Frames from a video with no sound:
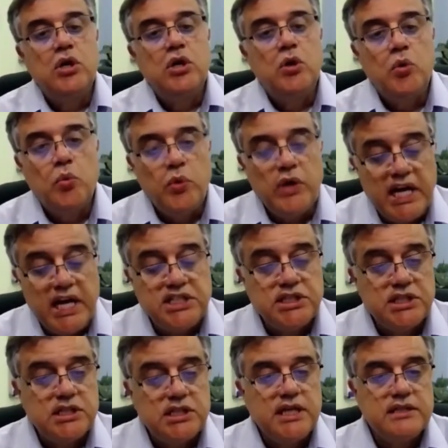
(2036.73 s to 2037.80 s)

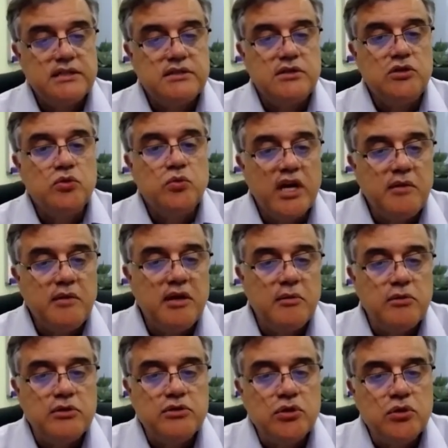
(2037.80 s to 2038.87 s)
relation, is you want to be
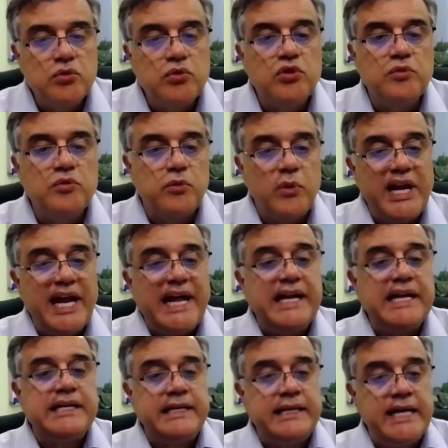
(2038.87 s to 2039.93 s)
able to group
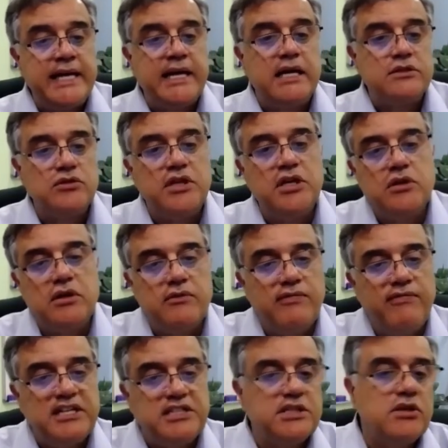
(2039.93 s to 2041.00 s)
related data so that you can
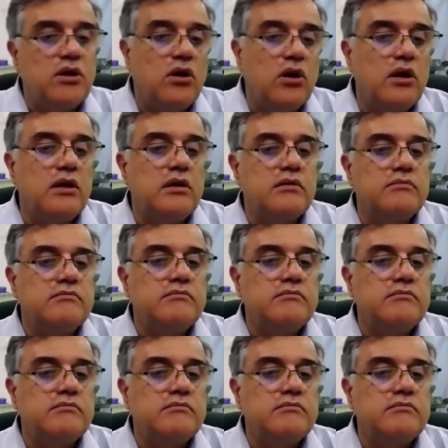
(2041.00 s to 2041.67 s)
fetch it all